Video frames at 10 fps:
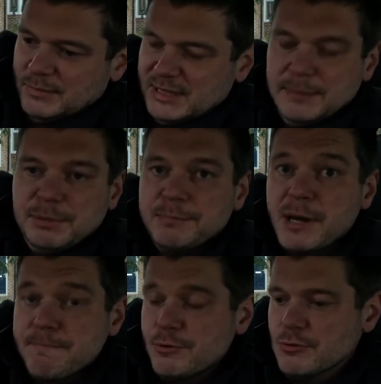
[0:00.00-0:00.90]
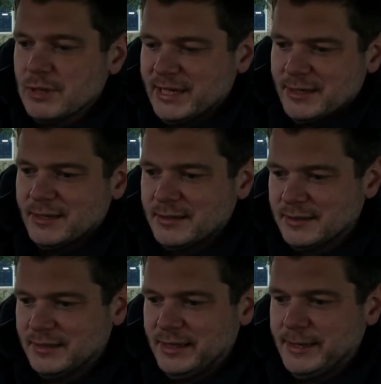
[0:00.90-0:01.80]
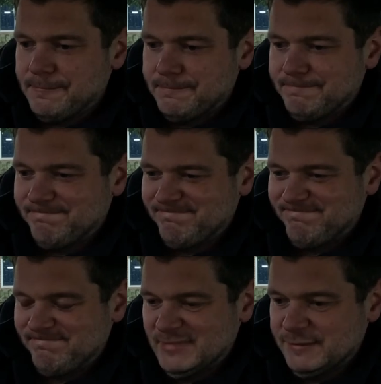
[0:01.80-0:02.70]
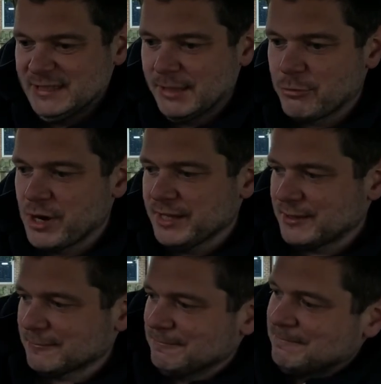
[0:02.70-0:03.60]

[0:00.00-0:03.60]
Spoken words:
simply by pulling. Yeah, I think I'm right.